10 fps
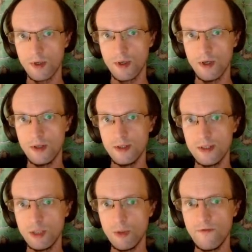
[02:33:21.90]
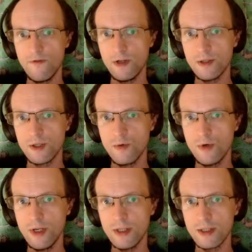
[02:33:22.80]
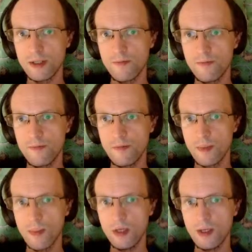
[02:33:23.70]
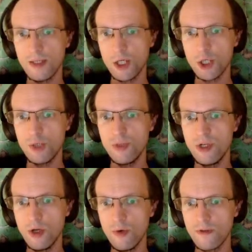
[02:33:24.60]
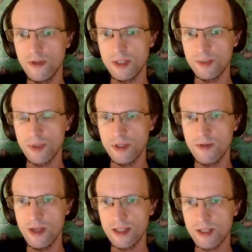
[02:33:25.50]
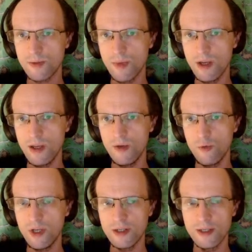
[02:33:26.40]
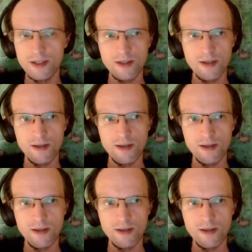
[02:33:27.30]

And let's see what the final score is. I guess I should be knowing this, but that's my weakness.